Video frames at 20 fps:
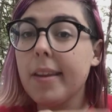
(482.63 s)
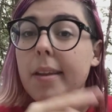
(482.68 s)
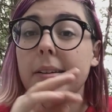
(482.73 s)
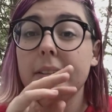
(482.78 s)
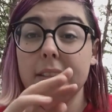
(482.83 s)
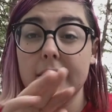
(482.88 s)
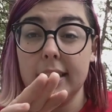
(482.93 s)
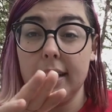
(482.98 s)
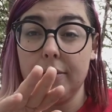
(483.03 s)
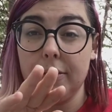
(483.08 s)

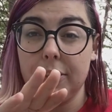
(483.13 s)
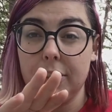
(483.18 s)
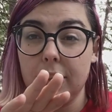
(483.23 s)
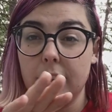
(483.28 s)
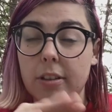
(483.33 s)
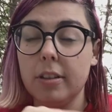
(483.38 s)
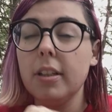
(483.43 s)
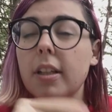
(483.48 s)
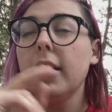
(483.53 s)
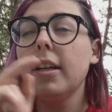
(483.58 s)
It's a different
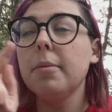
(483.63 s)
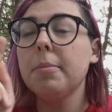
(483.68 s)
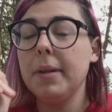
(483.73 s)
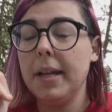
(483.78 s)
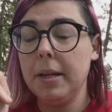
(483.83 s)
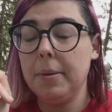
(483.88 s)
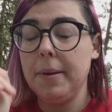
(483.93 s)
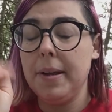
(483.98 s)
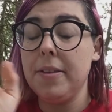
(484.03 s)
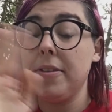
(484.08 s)
doll. But
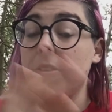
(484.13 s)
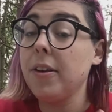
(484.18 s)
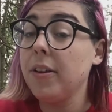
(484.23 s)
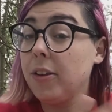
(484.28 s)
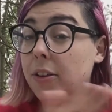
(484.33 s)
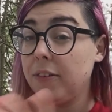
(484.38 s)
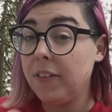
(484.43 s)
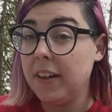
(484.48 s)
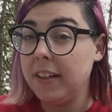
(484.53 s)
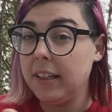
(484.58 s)
anyways,
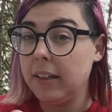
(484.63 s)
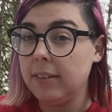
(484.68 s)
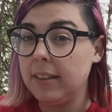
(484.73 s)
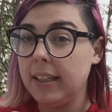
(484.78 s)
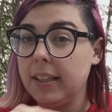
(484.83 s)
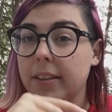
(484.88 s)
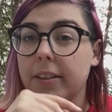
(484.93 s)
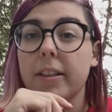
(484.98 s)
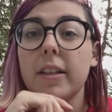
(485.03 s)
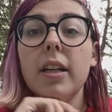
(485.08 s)
you'll find out
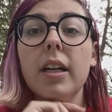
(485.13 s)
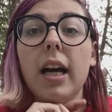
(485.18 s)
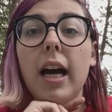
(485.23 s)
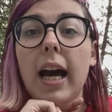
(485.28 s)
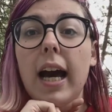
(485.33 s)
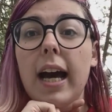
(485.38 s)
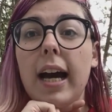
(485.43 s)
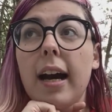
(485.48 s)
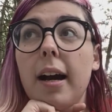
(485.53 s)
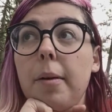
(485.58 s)
later.
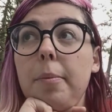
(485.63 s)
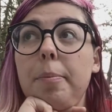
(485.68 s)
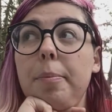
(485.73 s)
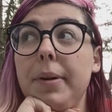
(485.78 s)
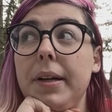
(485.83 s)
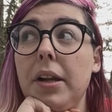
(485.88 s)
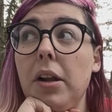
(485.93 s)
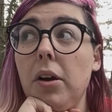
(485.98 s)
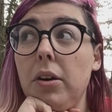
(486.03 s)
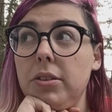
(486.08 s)

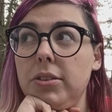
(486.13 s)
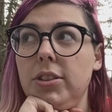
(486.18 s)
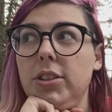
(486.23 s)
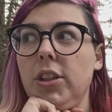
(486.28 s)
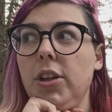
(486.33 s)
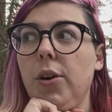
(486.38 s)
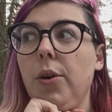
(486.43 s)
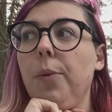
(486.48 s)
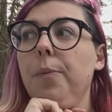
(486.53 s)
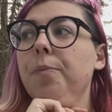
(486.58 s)
But
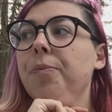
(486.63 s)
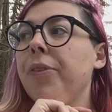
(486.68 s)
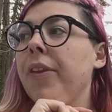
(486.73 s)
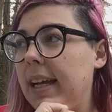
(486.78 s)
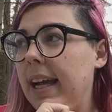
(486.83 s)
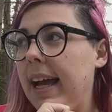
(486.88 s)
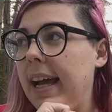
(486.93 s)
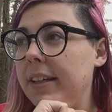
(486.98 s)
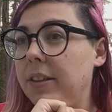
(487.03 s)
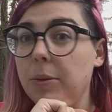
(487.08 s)
also,
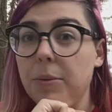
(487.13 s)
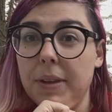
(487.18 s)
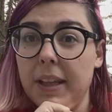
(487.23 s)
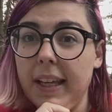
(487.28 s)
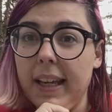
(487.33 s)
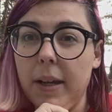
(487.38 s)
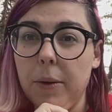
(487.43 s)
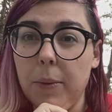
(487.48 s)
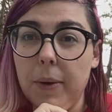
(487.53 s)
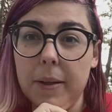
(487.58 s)
I don't
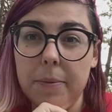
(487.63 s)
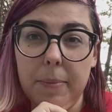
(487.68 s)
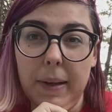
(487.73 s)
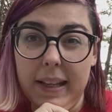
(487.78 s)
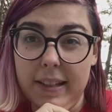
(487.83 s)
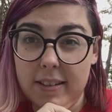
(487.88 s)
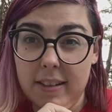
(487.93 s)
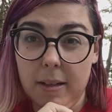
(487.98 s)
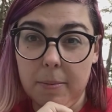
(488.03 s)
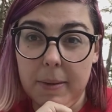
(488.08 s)
think I won
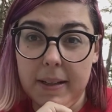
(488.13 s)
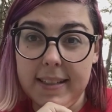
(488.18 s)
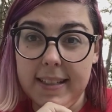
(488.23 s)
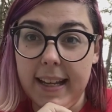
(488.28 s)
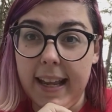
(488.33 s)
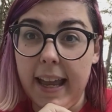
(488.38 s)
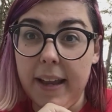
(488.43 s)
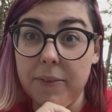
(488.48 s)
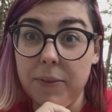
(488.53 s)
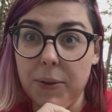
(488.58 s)
based on my
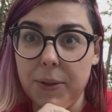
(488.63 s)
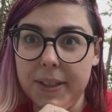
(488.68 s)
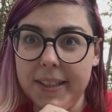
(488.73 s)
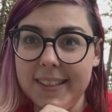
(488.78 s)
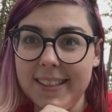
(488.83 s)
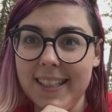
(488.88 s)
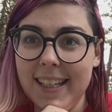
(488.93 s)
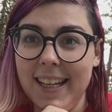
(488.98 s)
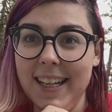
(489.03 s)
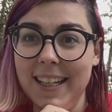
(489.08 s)
singing
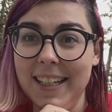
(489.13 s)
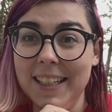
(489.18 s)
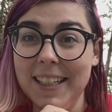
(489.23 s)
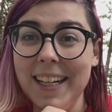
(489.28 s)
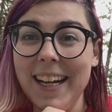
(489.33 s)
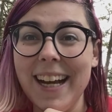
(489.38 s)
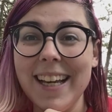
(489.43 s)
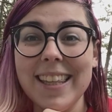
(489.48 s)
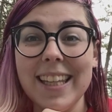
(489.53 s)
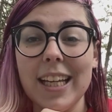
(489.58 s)
voice.
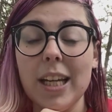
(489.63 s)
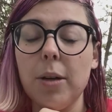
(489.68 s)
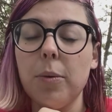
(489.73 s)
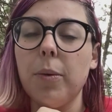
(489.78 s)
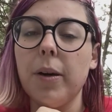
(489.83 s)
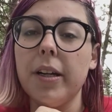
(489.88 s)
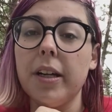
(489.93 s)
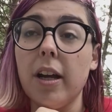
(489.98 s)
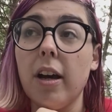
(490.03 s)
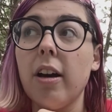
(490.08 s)
I think I
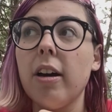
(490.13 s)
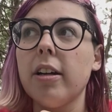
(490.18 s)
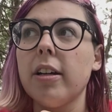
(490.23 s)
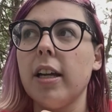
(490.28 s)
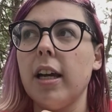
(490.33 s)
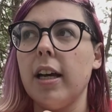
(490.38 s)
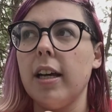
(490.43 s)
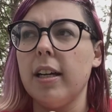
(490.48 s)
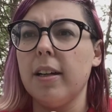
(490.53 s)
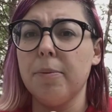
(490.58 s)
won on
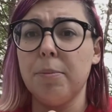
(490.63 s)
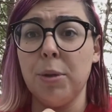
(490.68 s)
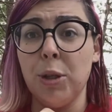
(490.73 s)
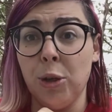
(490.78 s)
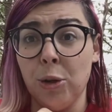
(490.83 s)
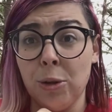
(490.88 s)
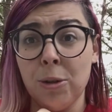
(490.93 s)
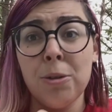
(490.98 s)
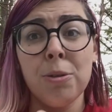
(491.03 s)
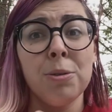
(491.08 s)

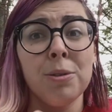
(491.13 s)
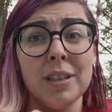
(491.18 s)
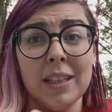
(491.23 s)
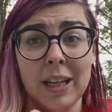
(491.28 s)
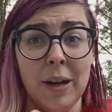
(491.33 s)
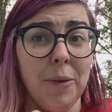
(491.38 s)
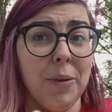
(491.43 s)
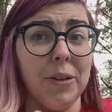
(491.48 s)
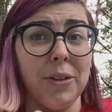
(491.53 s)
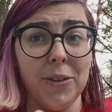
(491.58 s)
pure
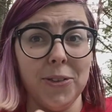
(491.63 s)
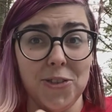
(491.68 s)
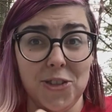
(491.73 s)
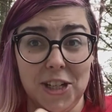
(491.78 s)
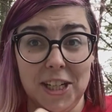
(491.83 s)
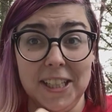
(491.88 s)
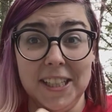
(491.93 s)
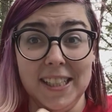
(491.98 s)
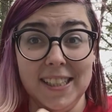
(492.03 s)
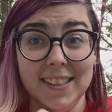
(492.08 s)
lyrical
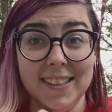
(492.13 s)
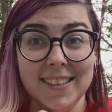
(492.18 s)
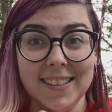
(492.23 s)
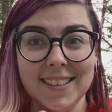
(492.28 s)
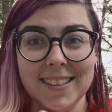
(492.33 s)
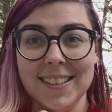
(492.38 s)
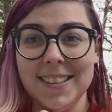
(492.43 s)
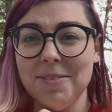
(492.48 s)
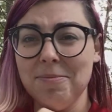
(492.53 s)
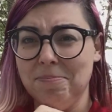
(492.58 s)

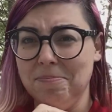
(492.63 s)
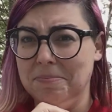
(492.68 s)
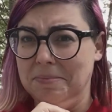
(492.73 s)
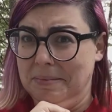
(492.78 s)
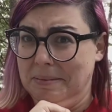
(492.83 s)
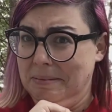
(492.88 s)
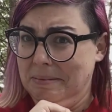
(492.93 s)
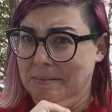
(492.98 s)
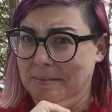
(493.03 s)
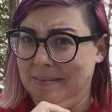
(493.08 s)
genius.
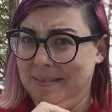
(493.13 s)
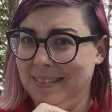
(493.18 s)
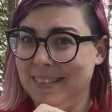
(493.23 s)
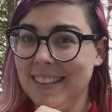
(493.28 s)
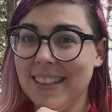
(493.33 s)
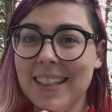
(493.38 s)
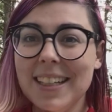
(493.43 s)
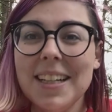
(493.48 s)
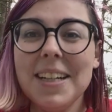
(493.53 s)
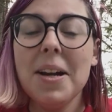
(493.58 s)

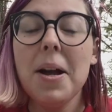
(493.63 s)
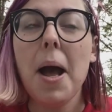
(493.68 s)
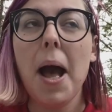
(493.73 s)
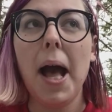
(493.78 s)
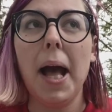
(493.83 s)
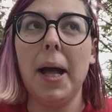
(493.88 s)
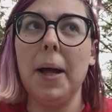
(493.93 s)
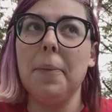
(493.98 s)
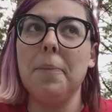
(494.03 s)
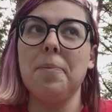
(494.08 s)

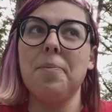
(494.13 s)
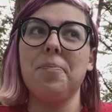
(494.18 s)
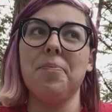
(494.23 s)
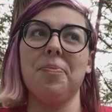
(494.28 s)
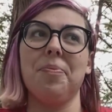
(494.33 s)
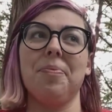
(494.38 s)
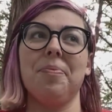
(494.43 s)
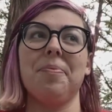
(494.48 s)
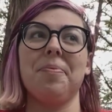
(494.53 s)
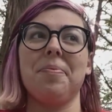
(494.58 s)
I
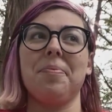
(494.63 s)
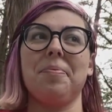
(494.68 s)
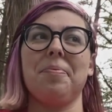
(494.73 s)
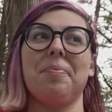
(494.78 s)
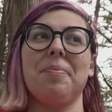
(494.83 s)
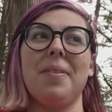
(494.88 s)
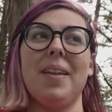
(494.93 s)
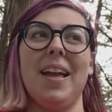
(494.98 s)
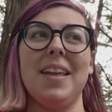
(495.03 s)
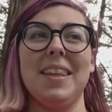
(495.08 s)

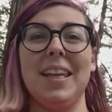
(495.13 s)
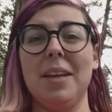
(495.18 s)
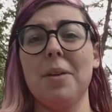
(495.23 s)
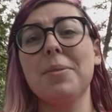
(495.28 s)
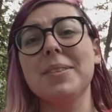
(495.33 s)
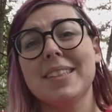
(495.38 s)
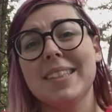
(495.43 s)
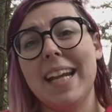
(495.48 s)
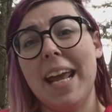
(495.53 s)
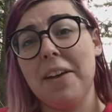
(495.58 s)
think it
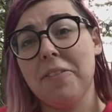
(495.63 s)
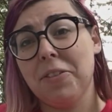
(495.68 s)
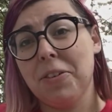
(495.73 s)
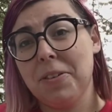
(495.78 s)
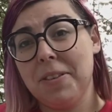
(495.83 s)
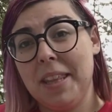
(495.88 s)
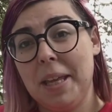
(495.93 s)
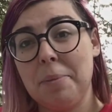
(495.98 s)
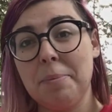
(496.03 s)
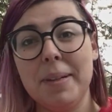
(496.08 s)
was an
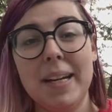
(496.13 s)
effort thing.